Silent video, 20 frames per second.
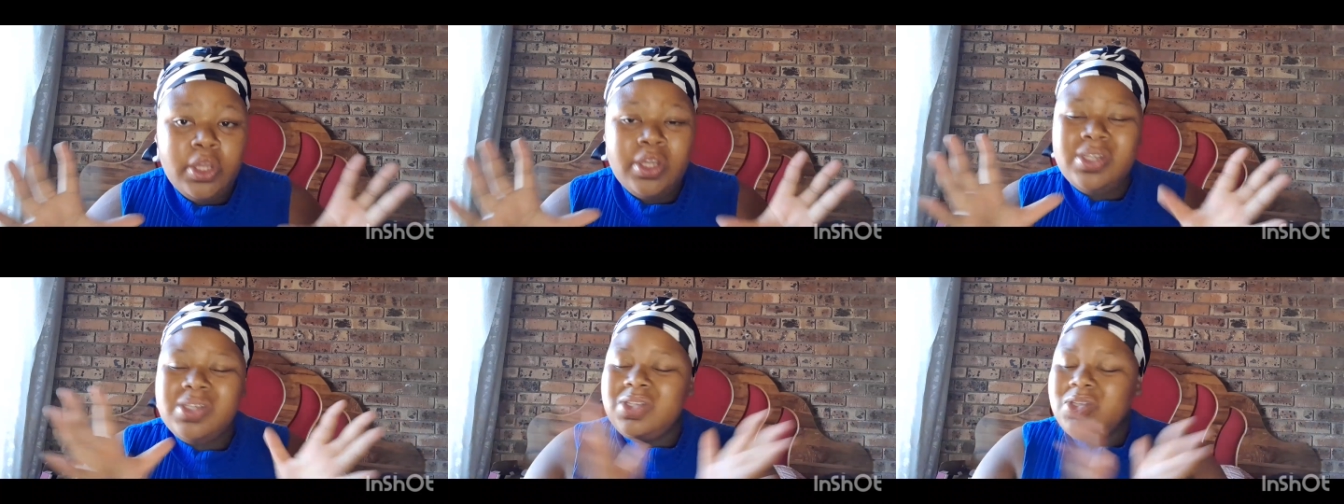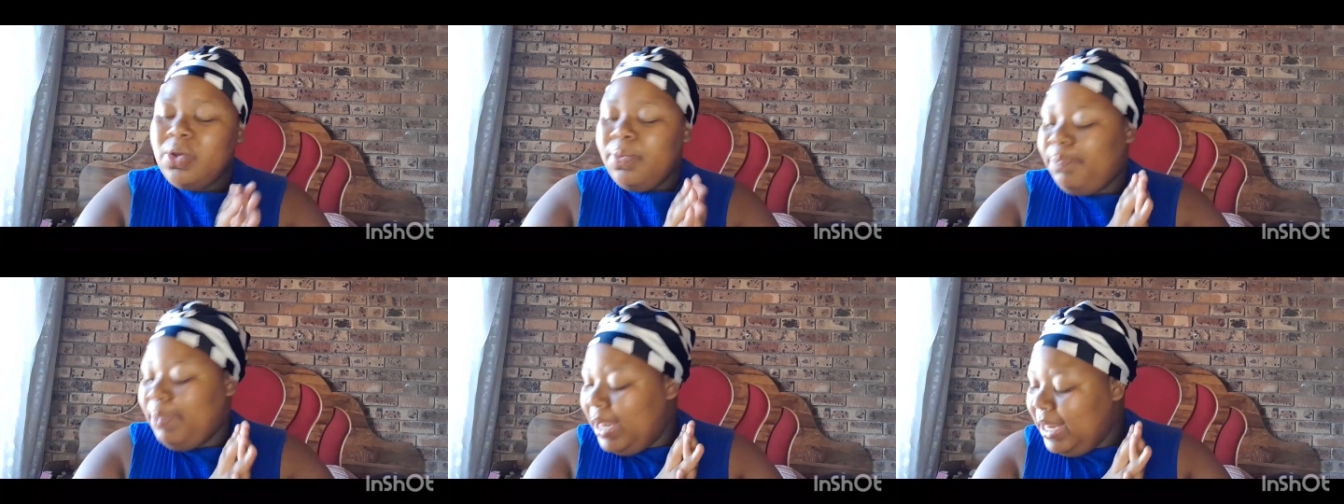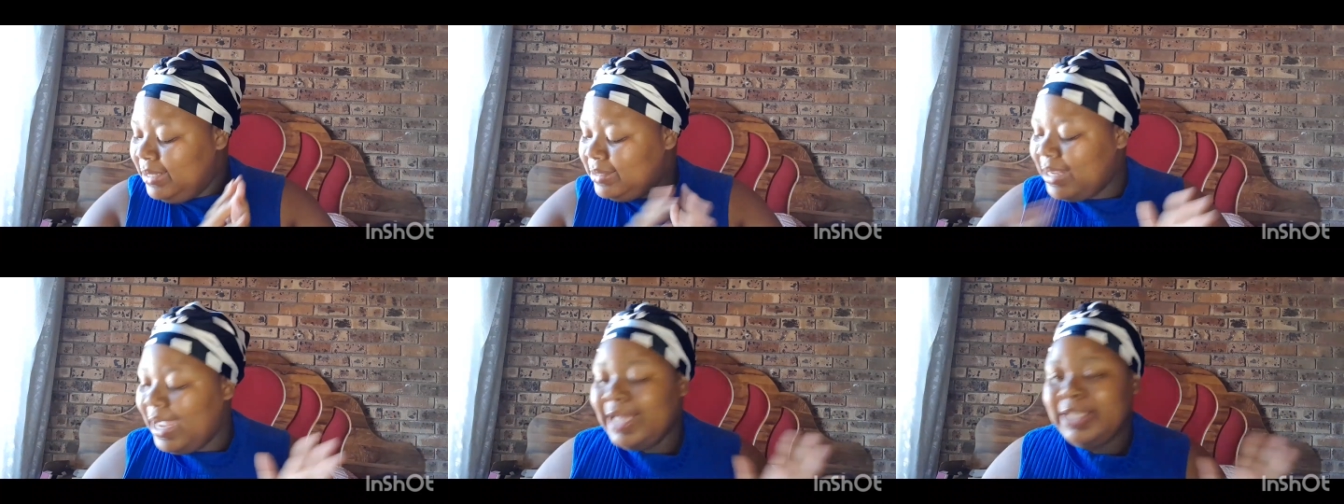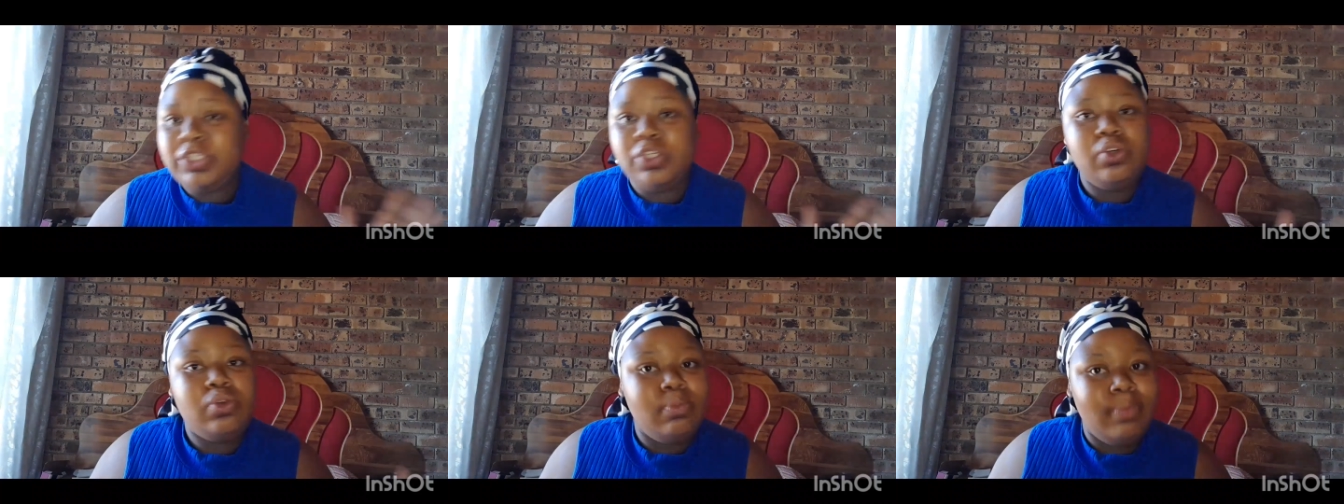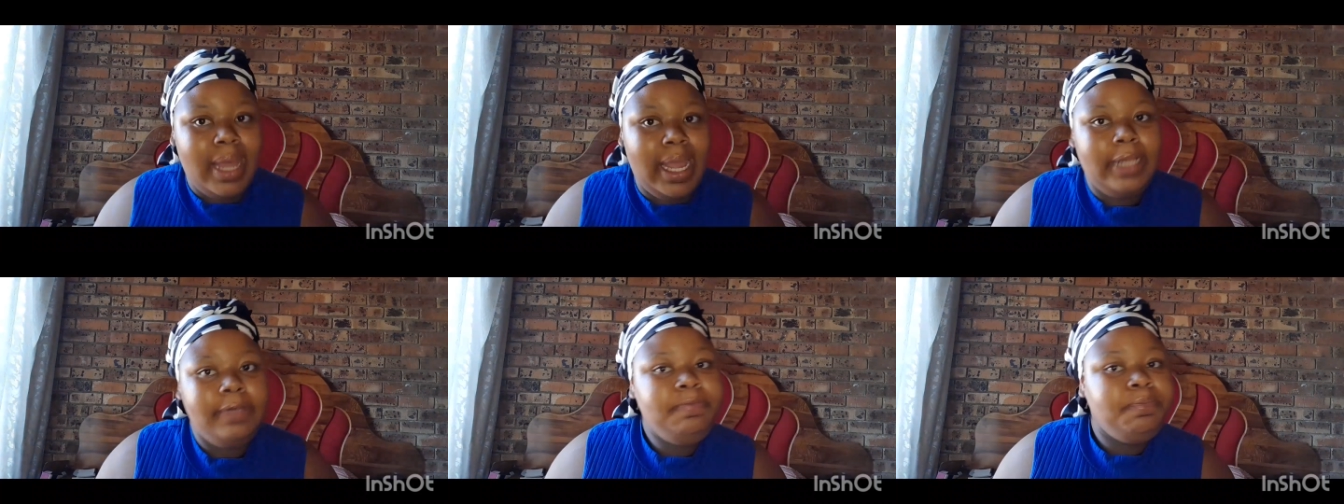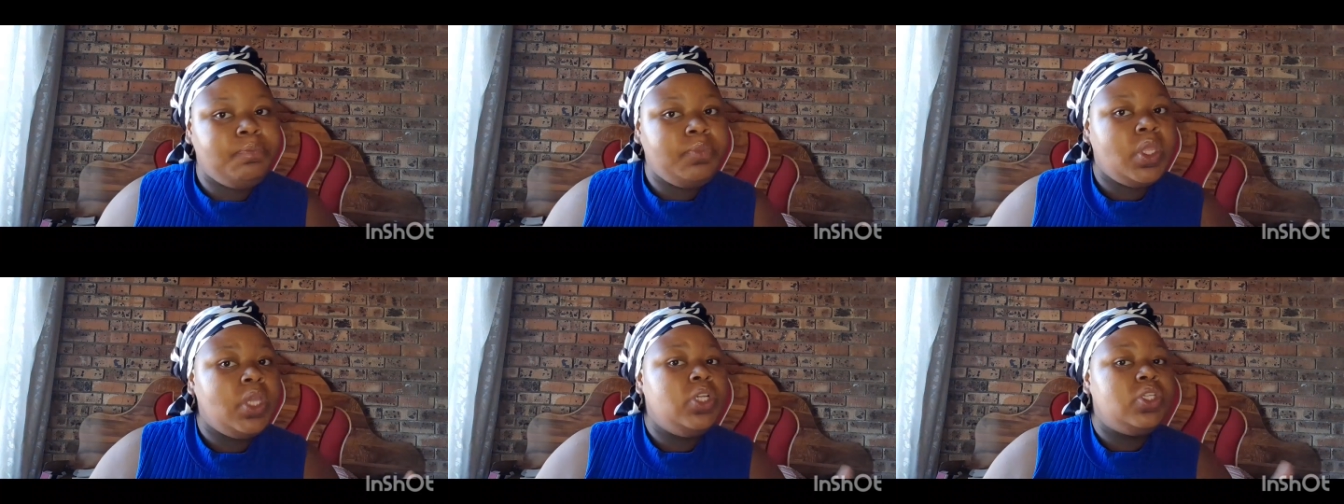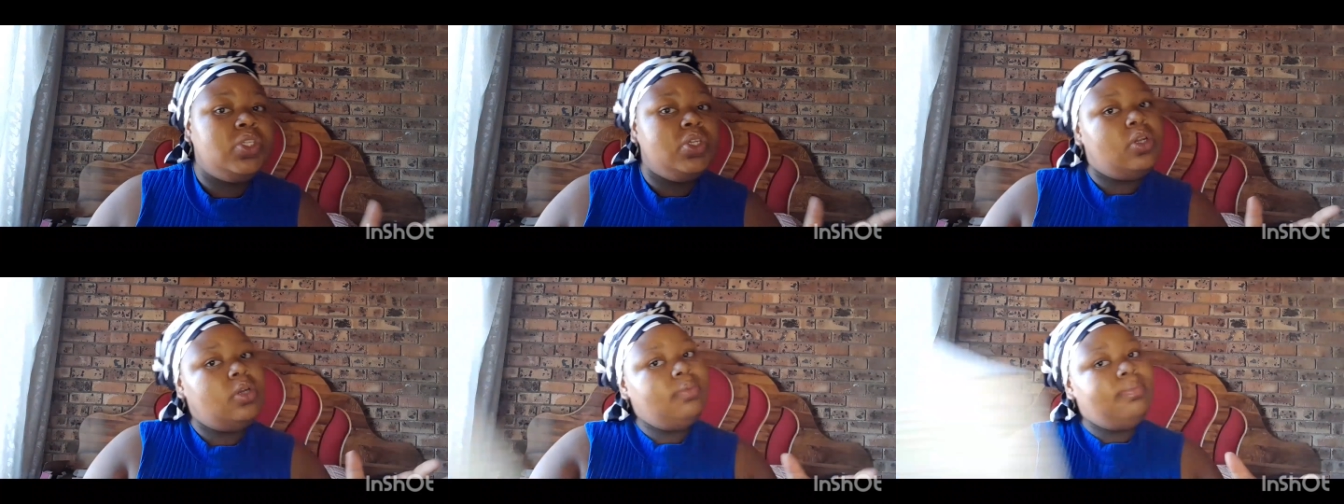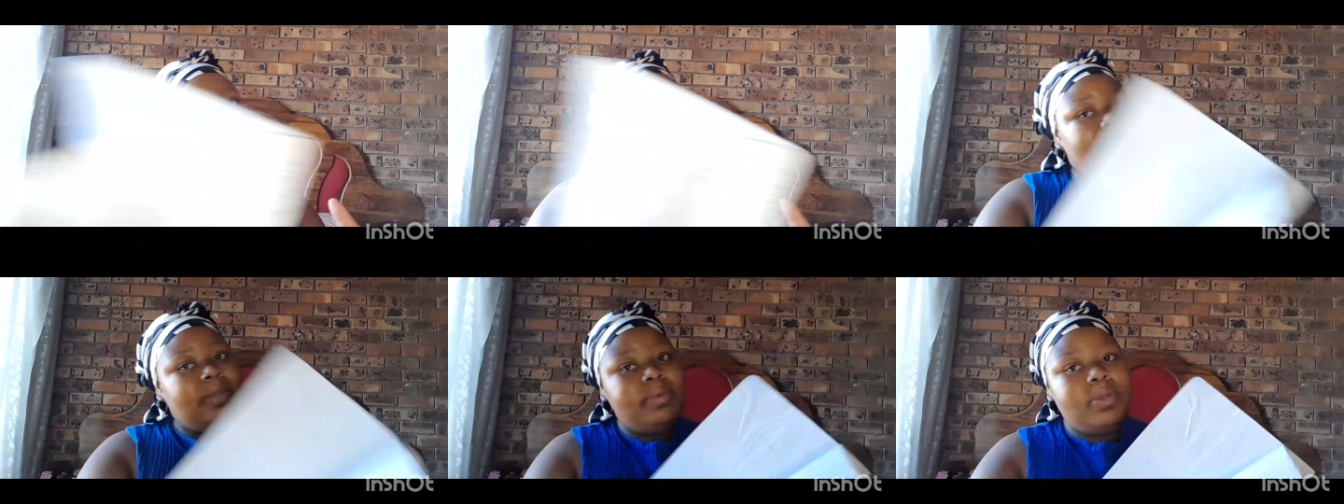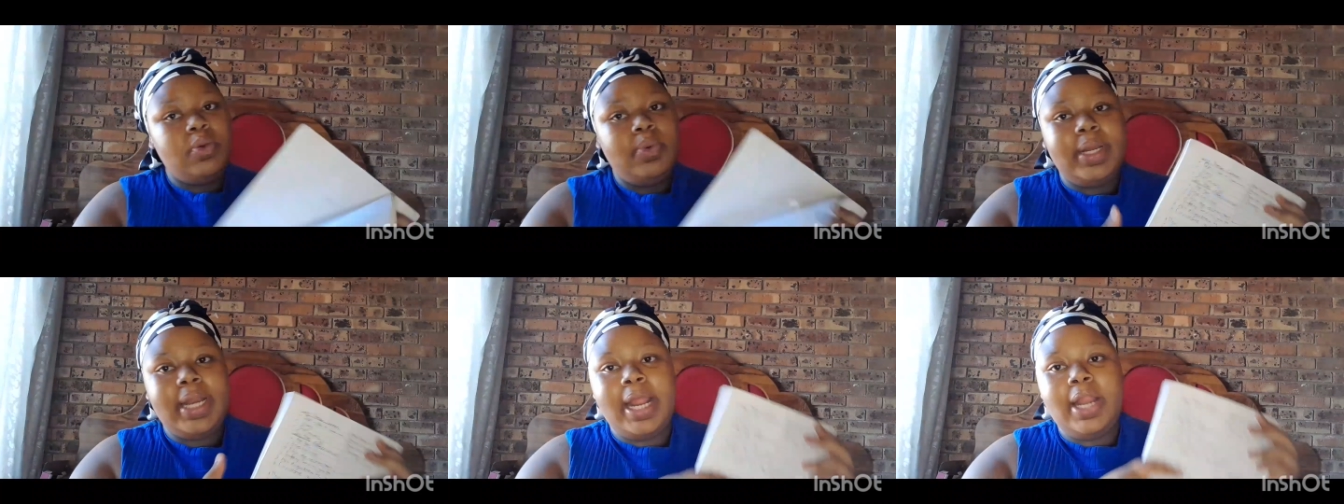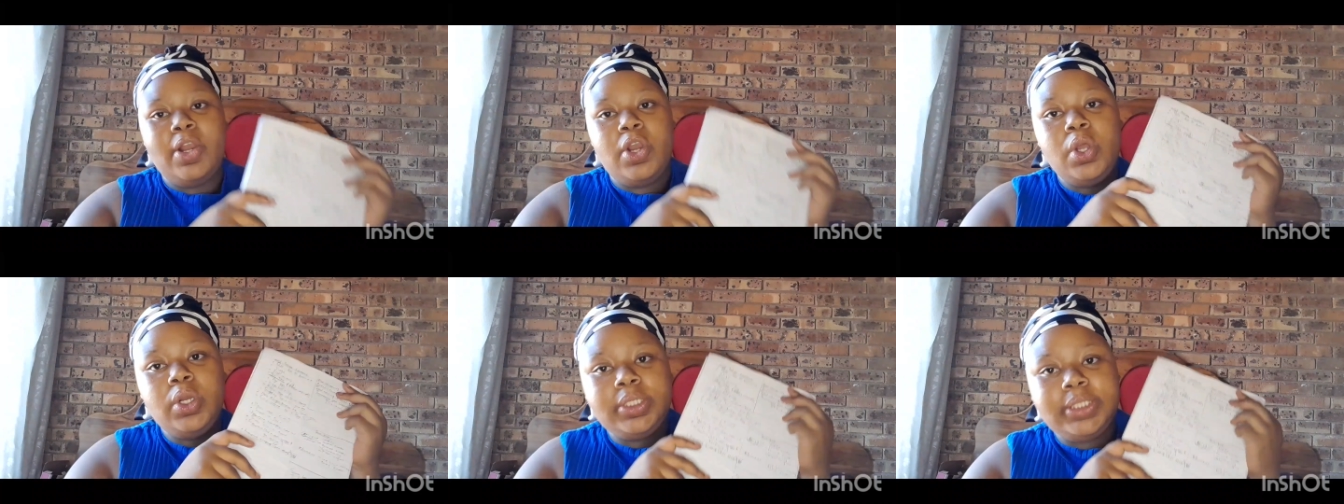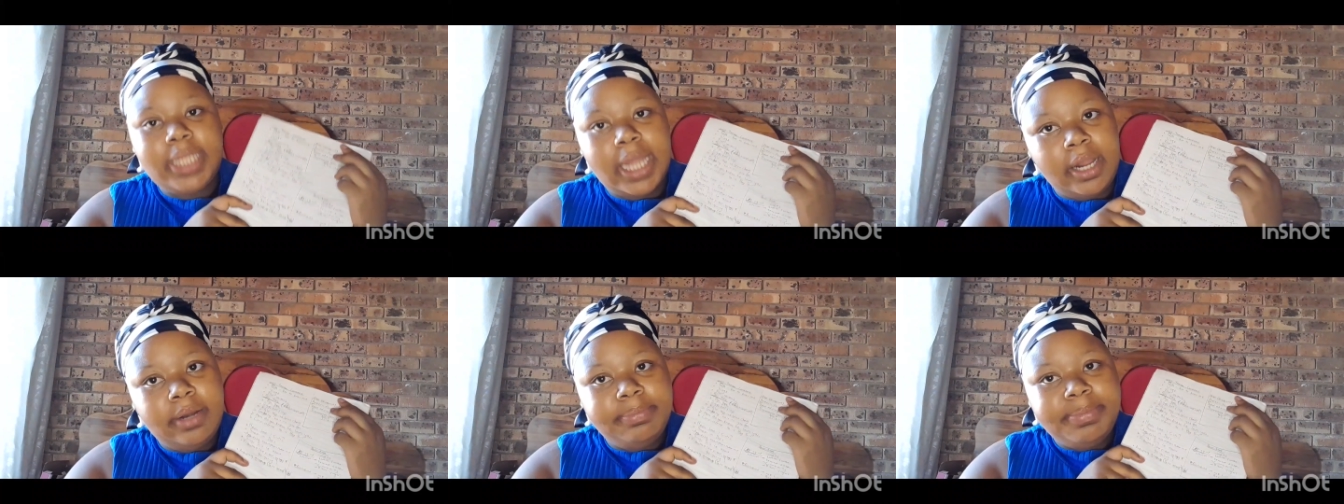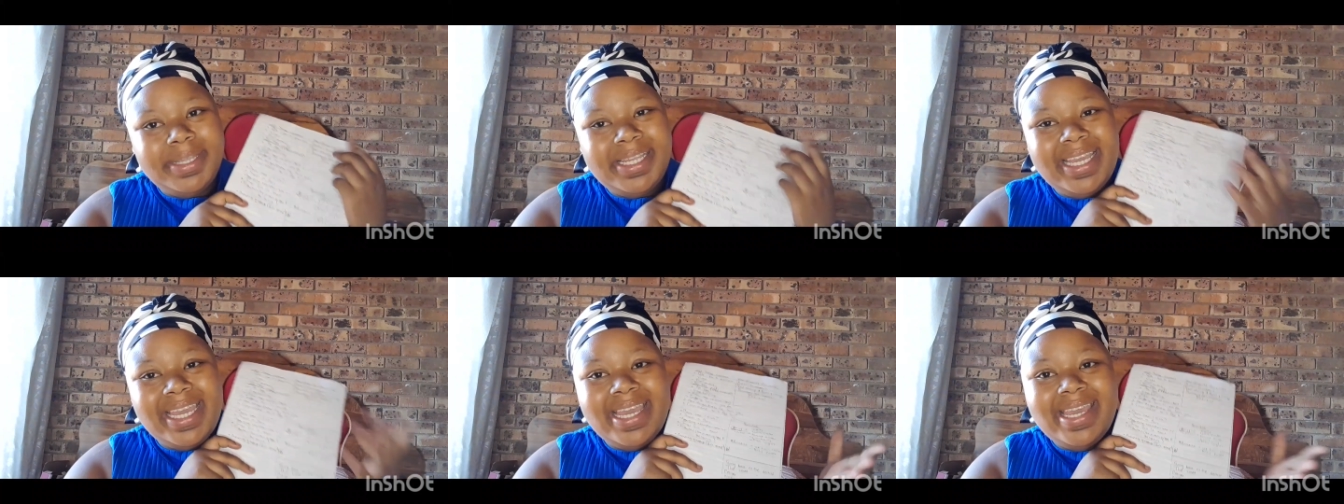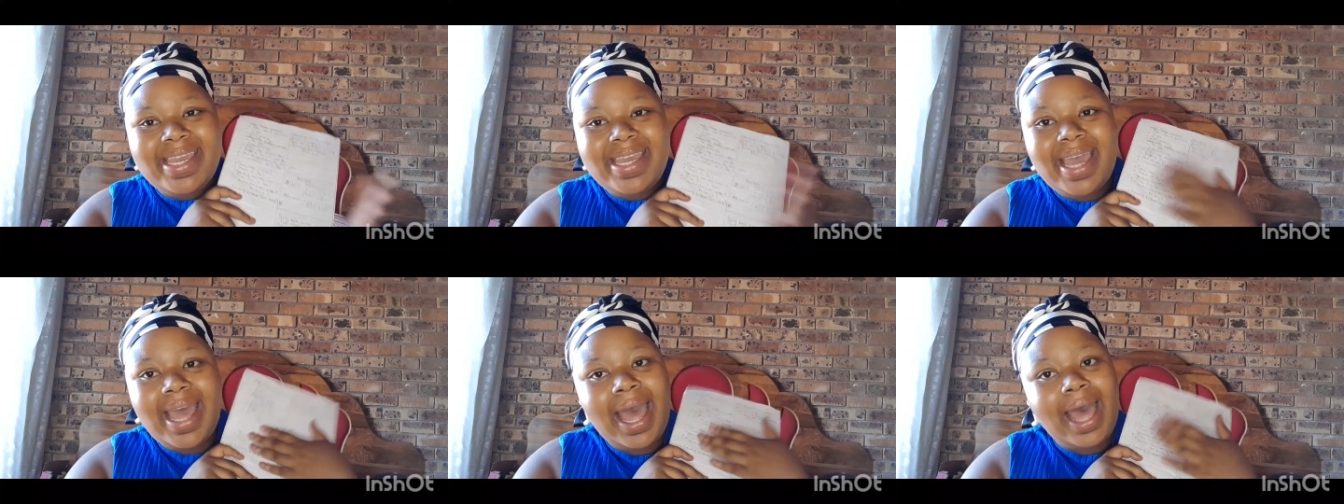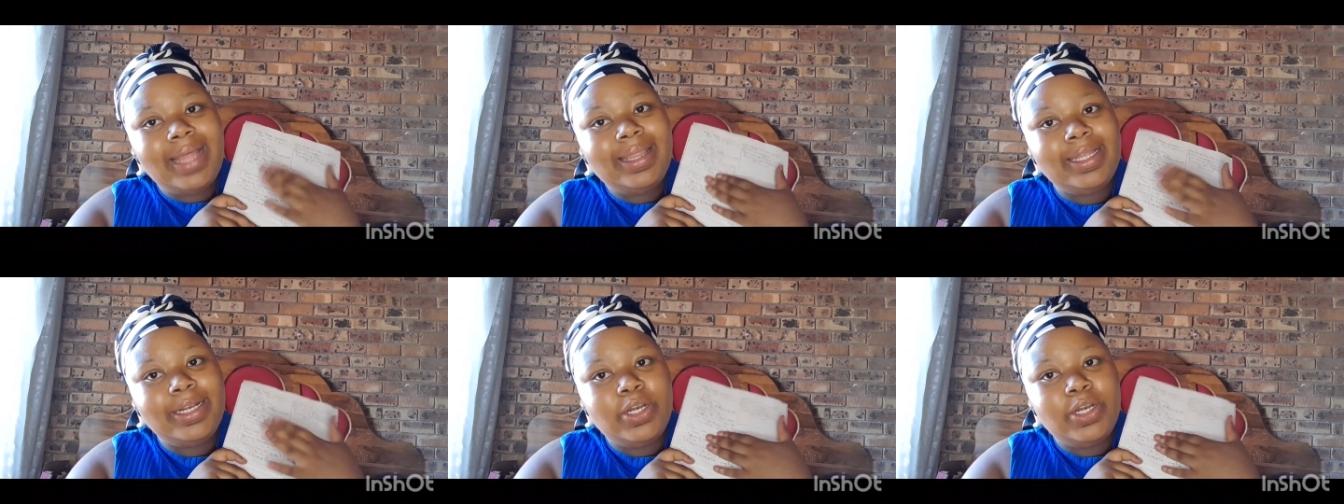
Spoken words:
So please, I took mine, so don't mind me when I look down. Here are the